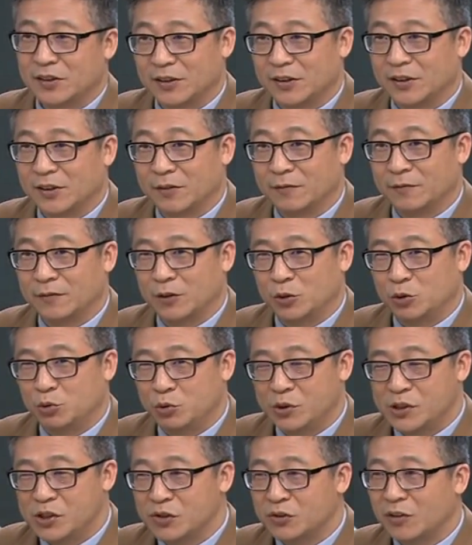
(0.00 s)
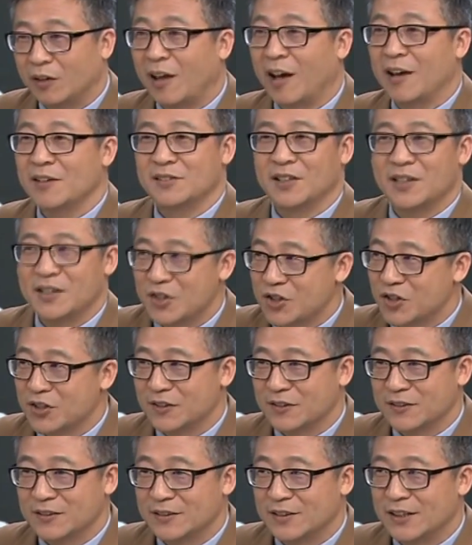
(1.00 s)
of
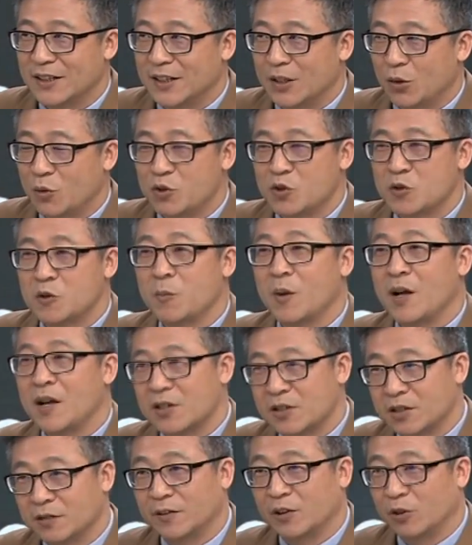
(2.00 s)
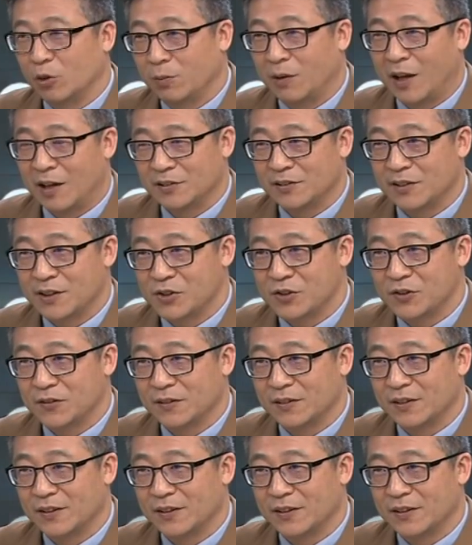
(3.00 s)
regionalization, which is part of globalization.